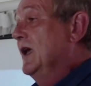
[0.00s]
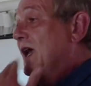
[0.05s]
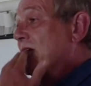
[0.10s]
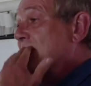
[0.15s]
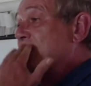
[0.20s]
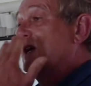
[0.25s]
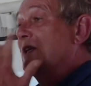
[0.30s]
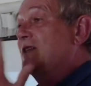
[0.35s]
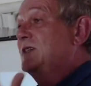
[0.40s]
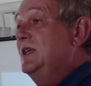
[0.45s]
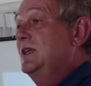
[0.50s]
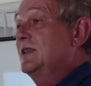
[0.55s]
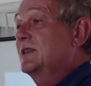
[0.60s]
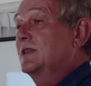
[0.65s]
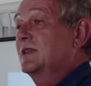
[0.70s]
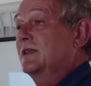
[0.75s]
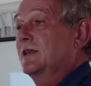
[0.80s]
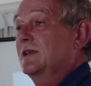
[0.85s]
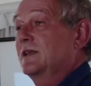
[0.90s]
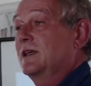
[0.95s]
had my
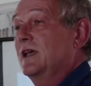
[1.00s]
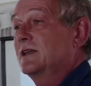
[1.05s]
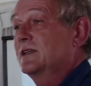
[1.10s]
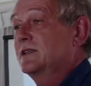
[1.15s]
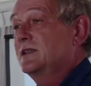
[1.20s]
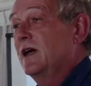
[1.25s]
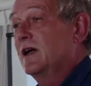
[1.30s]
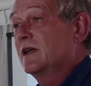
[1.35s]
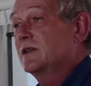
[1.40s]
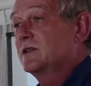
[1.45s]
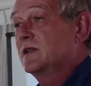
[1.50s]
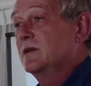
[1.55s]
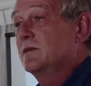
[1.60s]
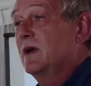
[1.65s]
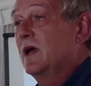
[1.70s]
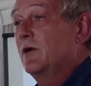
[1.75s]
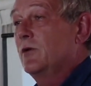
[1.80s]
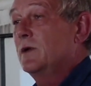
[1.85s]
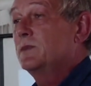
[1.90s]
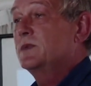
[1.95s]
teeth kicked out
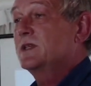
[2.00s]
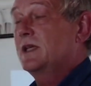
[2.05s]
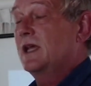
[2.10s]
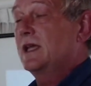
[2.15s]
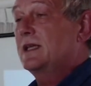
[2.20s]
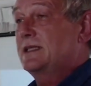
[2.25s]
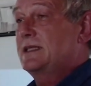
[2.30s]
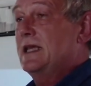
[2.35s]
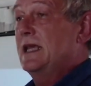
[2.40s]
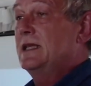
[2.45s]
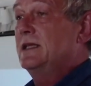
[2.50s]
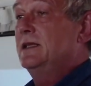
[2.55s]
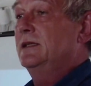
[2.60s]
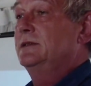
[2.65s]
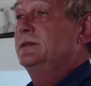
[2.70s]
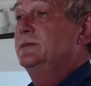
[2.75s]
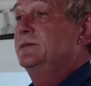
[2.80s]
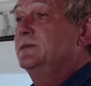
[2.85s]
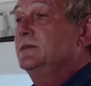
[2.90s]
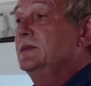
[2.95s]
and my ribs kicked in,
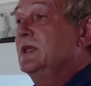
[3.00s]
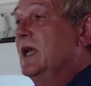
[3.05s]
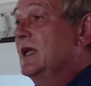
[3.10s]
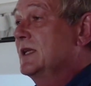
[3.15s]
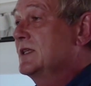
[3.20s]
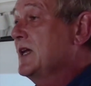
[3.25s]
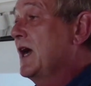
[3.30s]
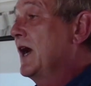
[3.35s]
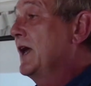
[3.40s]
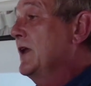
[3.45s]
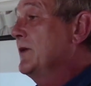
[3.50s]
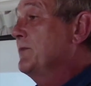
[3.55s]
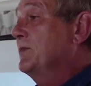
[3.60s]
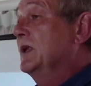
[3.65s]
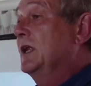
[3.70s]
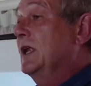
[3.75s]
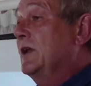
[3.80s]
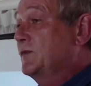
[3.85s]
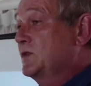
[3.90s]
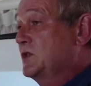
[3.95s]
and tied
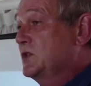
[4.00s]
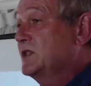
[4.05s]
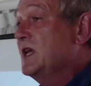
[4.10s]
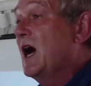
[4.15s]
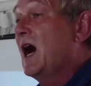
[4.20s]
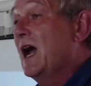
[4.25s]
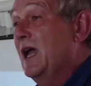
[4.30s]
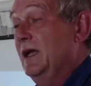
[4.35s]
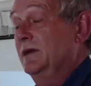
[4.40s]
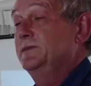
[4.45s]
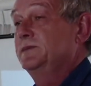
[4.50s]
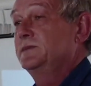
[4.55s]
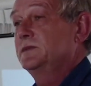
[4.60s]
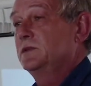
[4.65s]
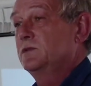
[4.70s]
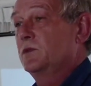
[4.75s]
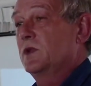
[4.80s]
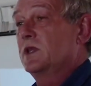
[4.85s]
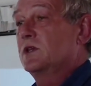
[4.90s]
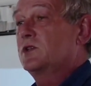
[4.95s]
up and left to die
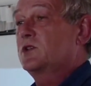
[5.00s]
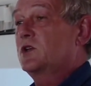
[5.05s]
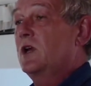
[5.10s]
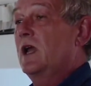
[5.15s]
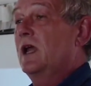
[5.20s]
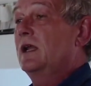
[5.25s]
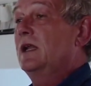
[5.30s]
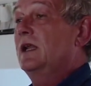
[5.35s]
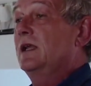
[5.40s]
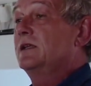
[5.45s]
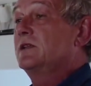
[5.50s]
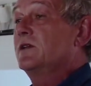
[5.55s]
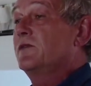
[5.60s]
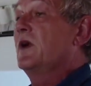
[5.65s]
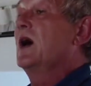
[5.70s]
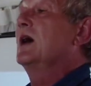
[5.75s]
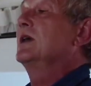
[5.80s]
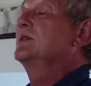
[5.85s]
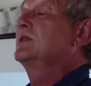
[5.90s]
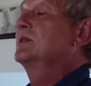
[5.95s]
with a strangling
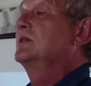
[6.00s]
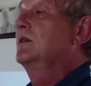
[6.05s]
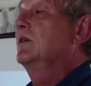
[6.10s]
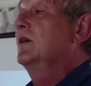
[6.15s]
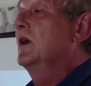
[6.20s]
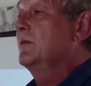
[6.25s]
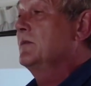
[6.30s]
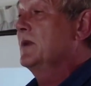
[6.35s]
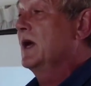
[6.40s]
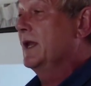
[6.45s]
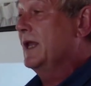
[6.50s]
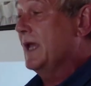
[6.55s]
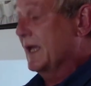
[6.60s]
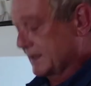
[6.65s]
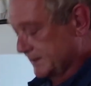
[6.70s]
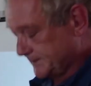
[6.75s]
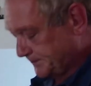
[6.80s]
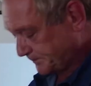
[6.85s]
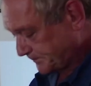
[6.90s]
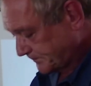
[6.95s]
device around my
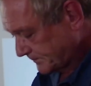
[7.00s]
neck.